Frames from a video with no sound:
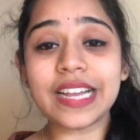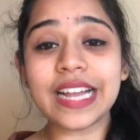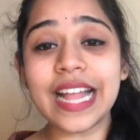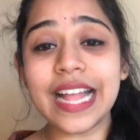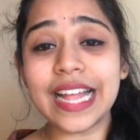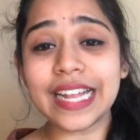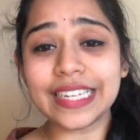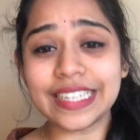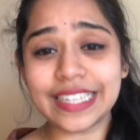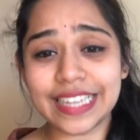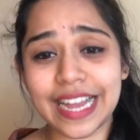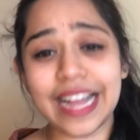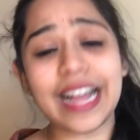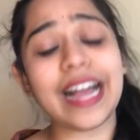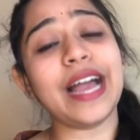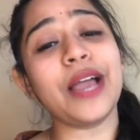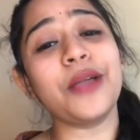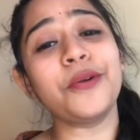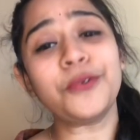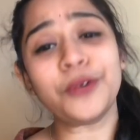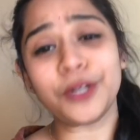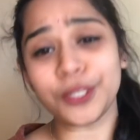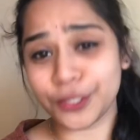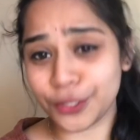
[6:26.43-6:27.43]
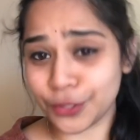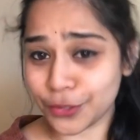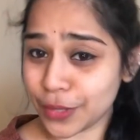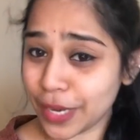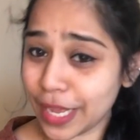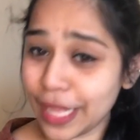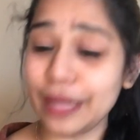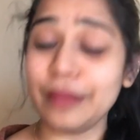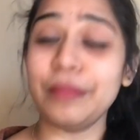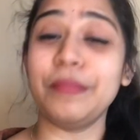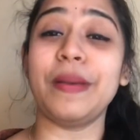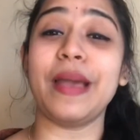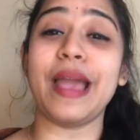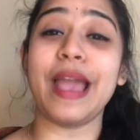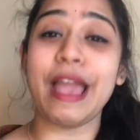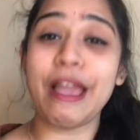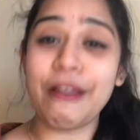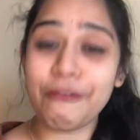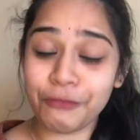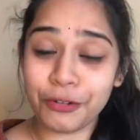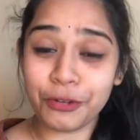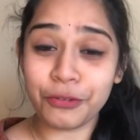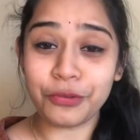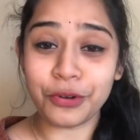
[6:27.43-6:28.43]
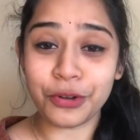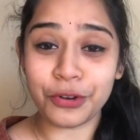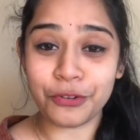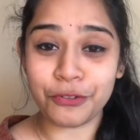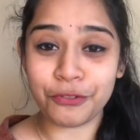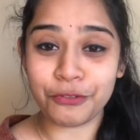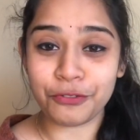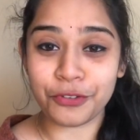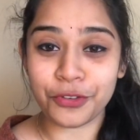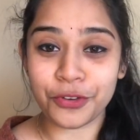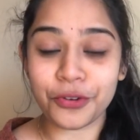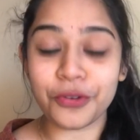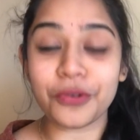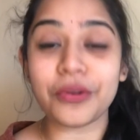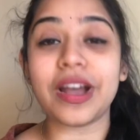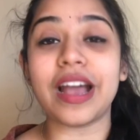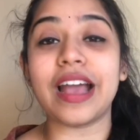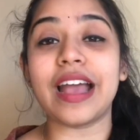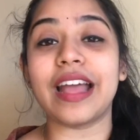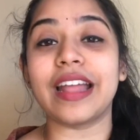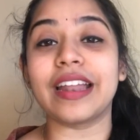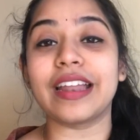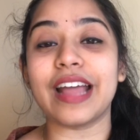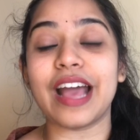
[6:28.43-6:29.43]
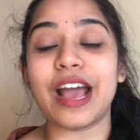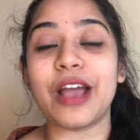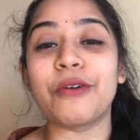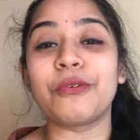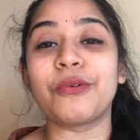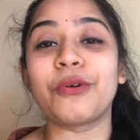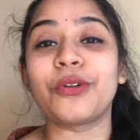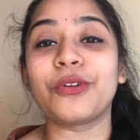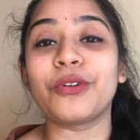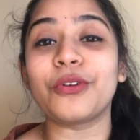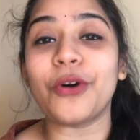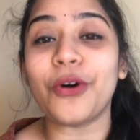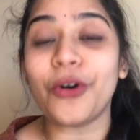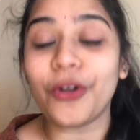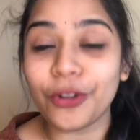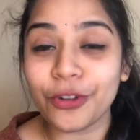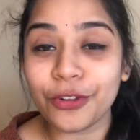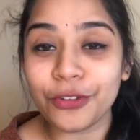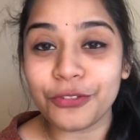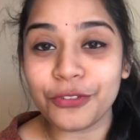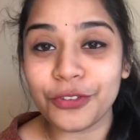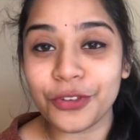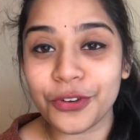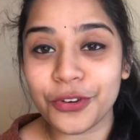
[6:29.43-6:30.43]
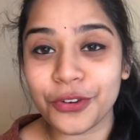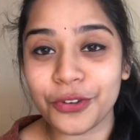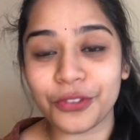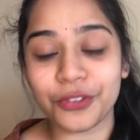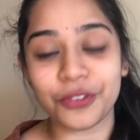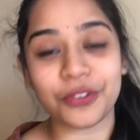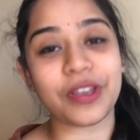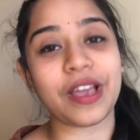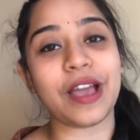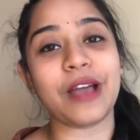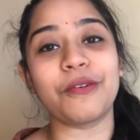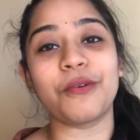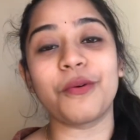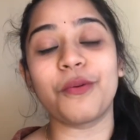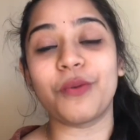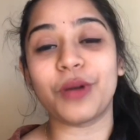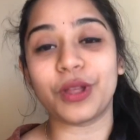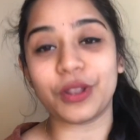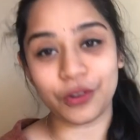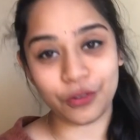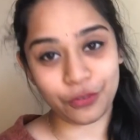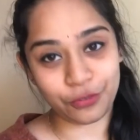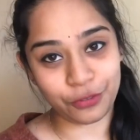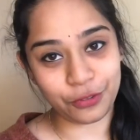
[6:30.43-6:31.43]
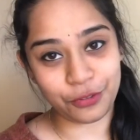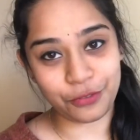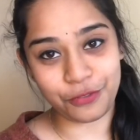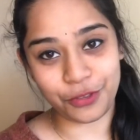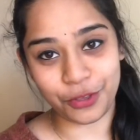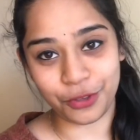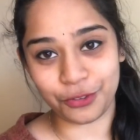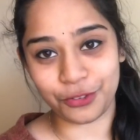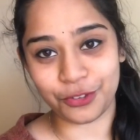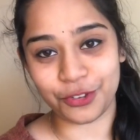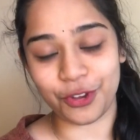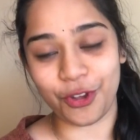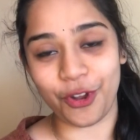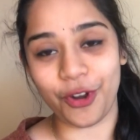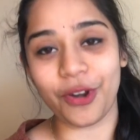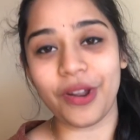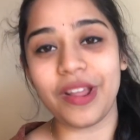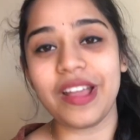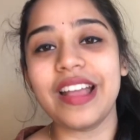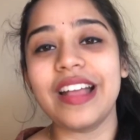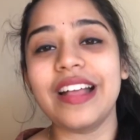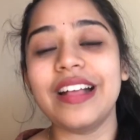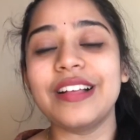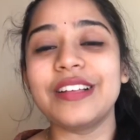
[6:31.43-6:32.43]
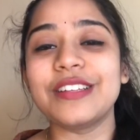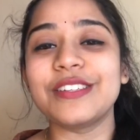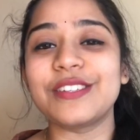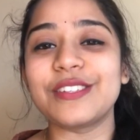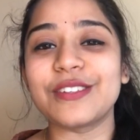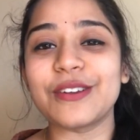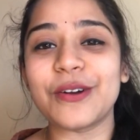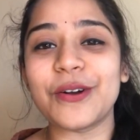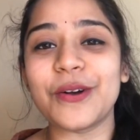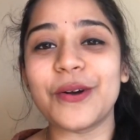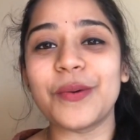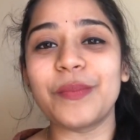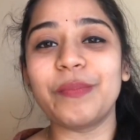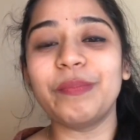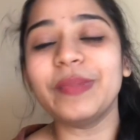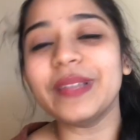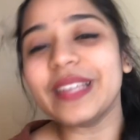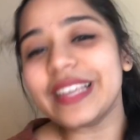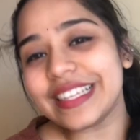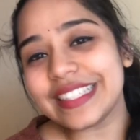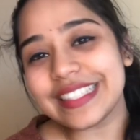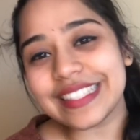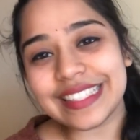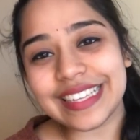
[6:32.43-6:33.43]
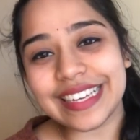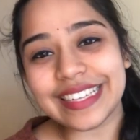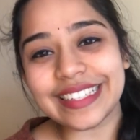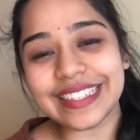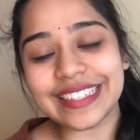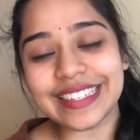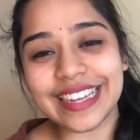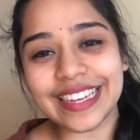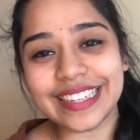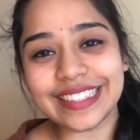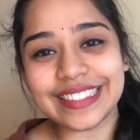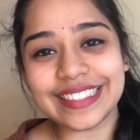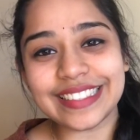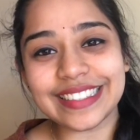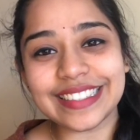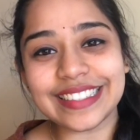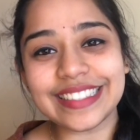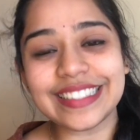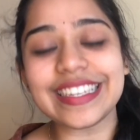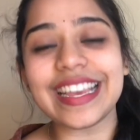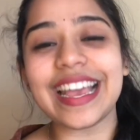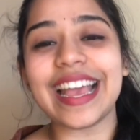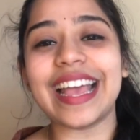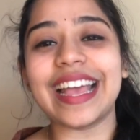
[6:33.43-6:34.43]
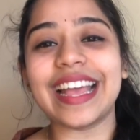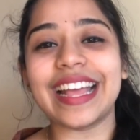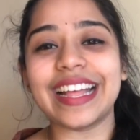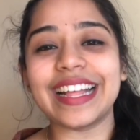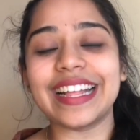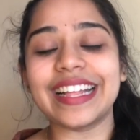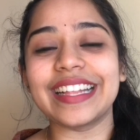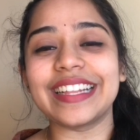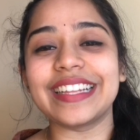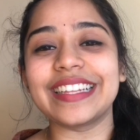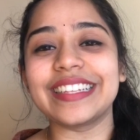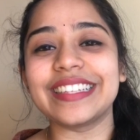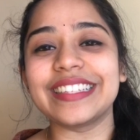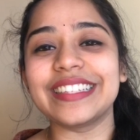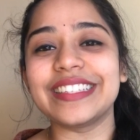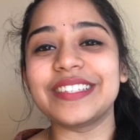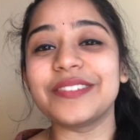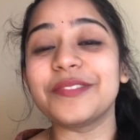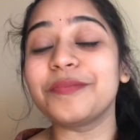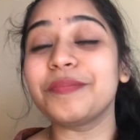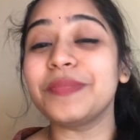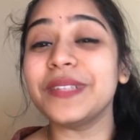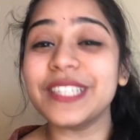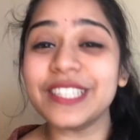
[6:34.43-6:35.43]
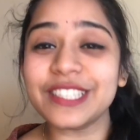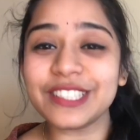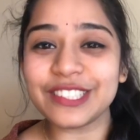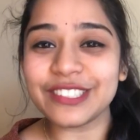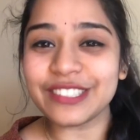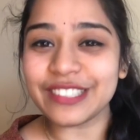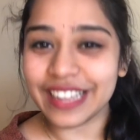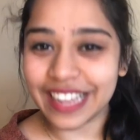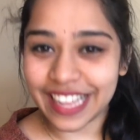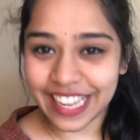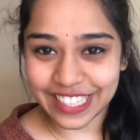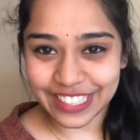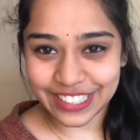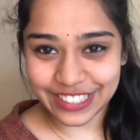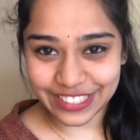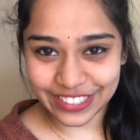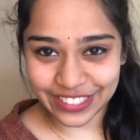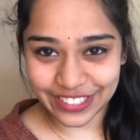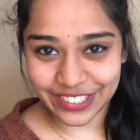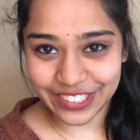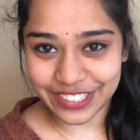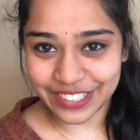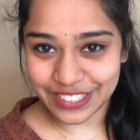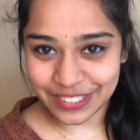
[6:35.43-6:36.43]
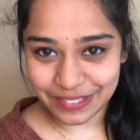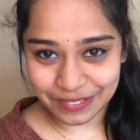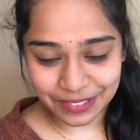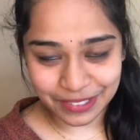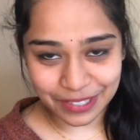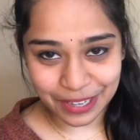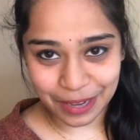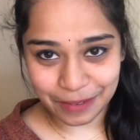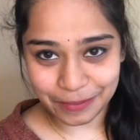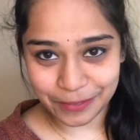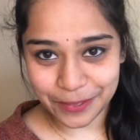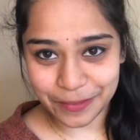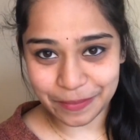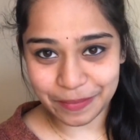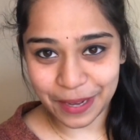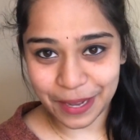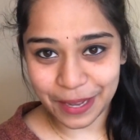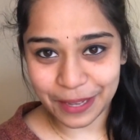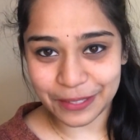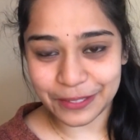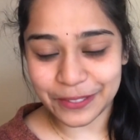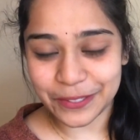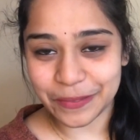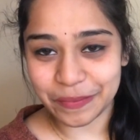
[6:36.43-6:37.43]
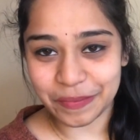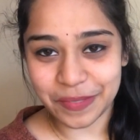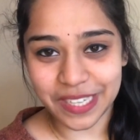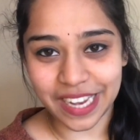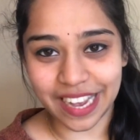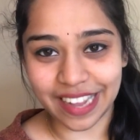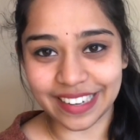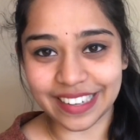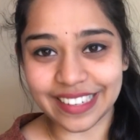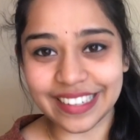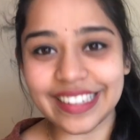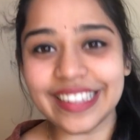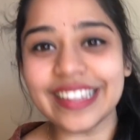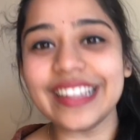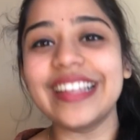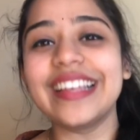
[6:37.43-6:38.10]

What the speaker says: And yeah, I want to help every one of you, and I want all of you to have a wonderful future. So please stay connected, and please do like, share and subscribe to my YouTube channel.